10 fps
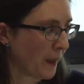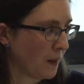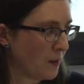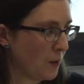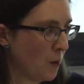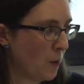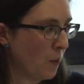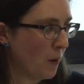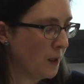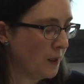So
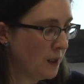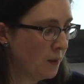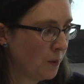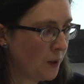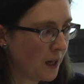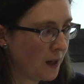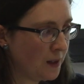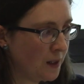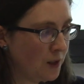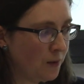what we did, we had
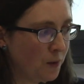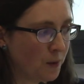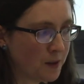interviews with